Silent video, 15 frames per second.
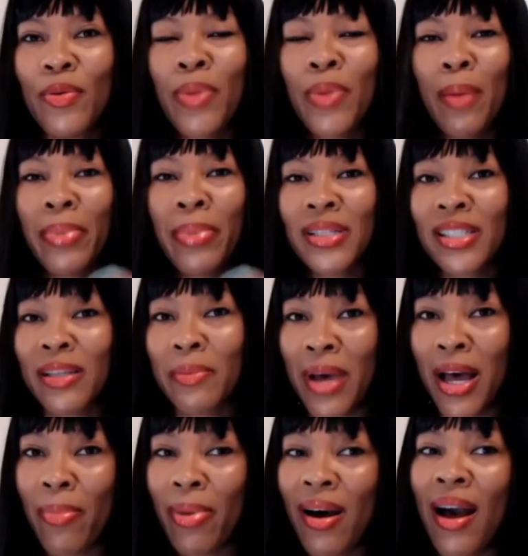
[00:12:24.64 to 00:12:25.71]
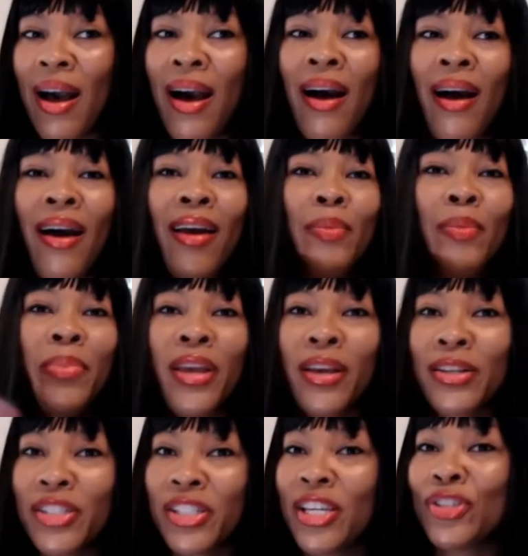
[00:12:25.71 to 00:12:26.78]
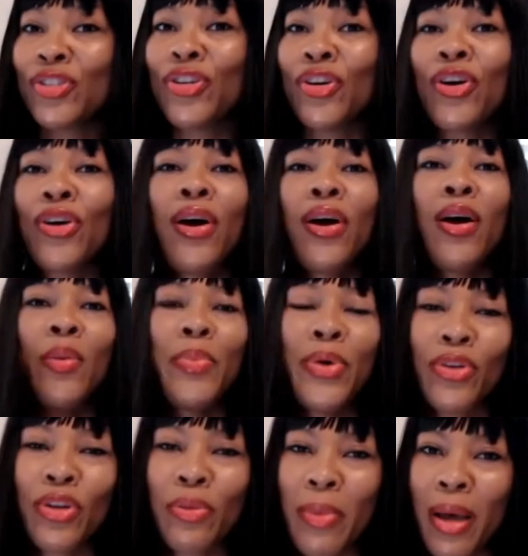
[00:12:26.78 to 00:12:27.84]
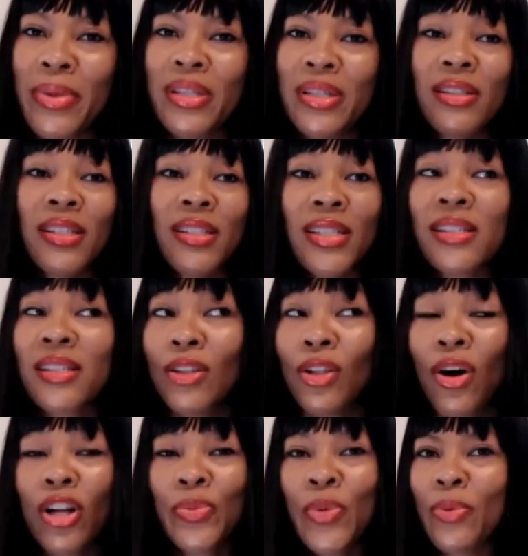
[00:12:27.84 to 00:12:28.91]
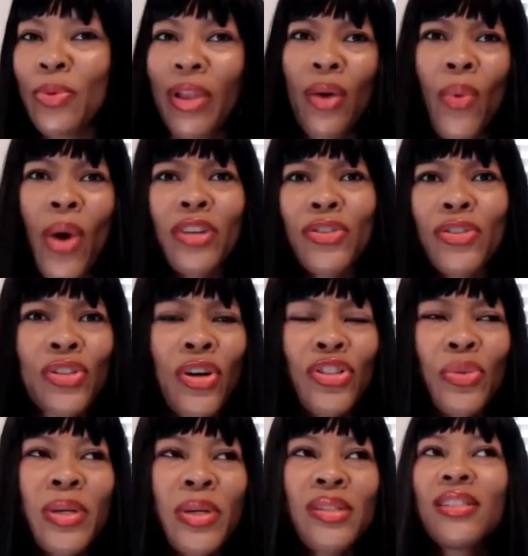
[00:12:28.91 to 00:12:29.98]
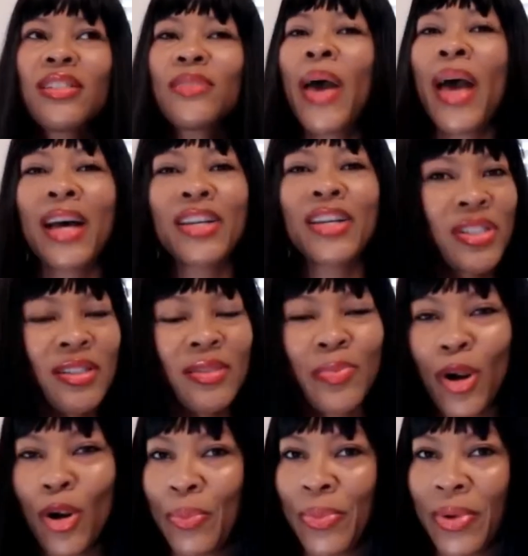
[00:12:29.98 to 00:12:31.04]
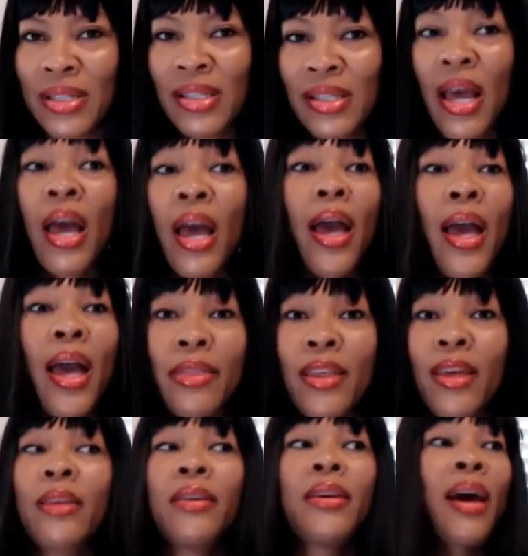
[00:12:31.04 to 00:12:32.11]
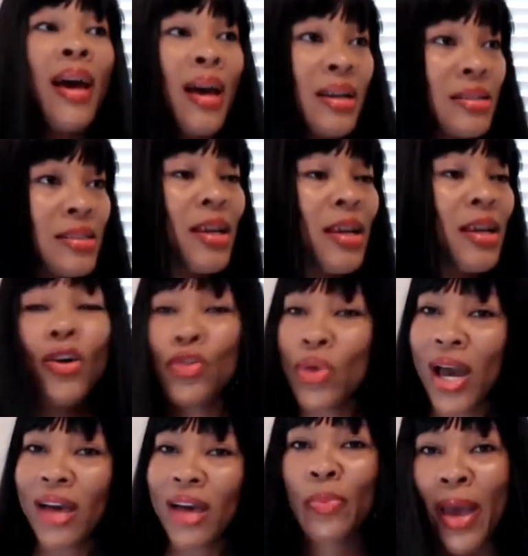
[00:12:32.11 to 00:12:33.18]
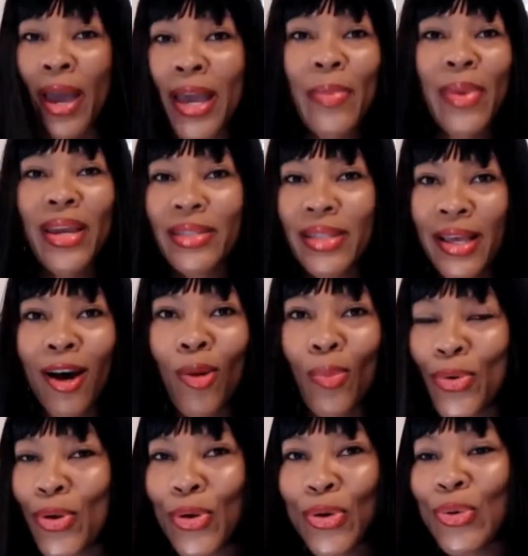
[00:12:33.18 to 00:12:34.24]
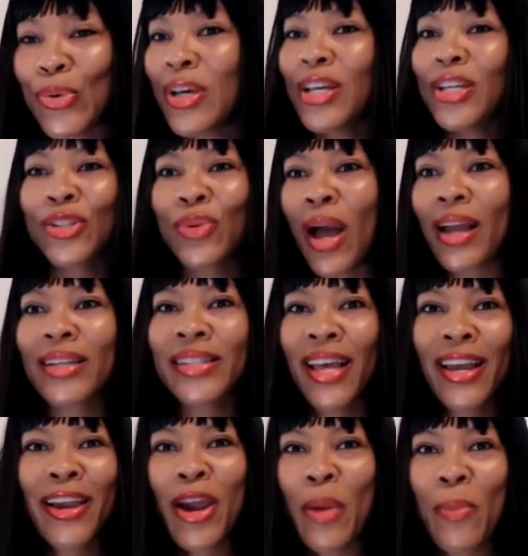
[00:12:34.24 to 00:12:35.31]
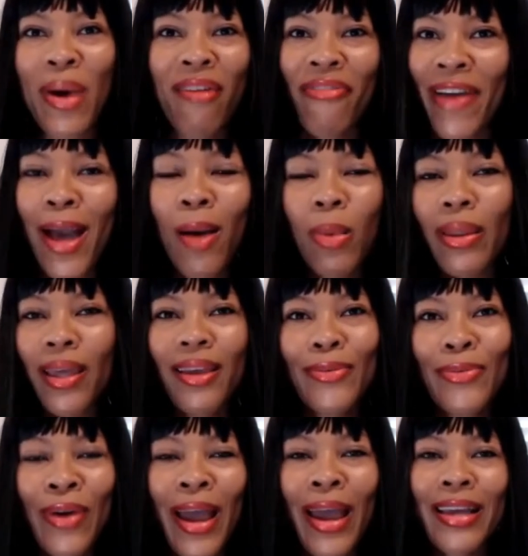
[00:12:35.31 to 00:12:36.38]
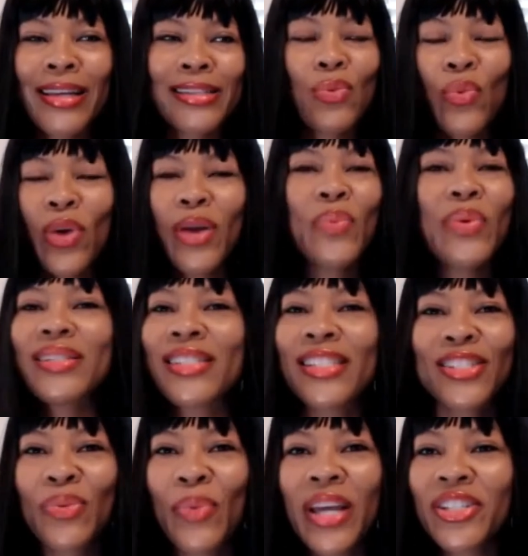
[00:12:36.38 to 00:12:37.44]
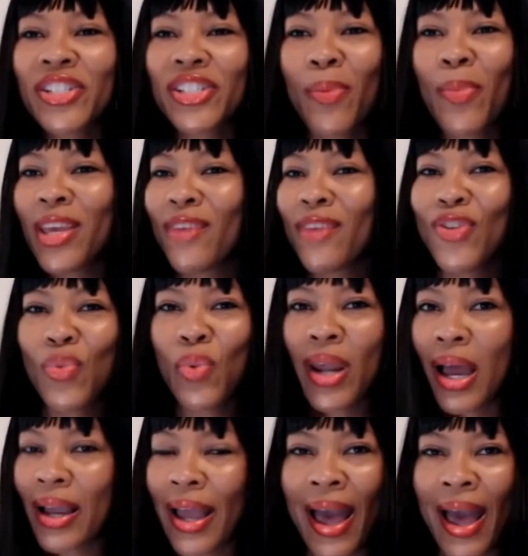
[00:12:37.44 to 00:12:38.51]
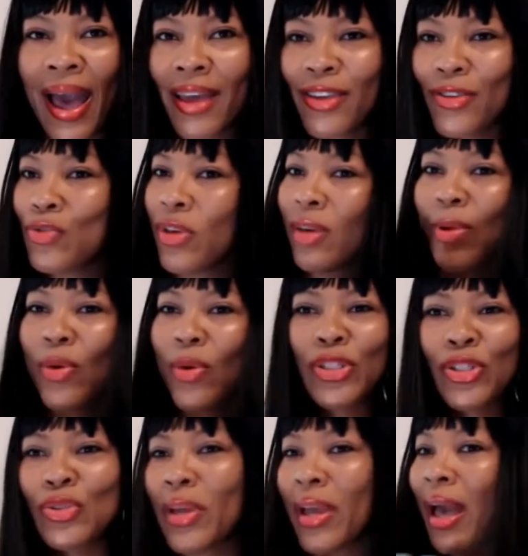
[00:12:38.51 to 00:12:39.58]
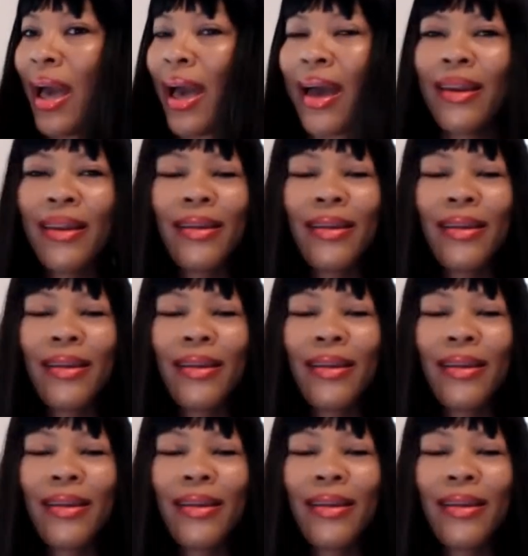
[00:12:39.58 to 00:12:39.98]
by busting my behind being a teacher building my businesses that's a large people like why did you start your business passion purpose mm. and then yes you have to pay me to help you so i can take care of my family right it's a win-win situation i'm gonna give you what i got you give me what you got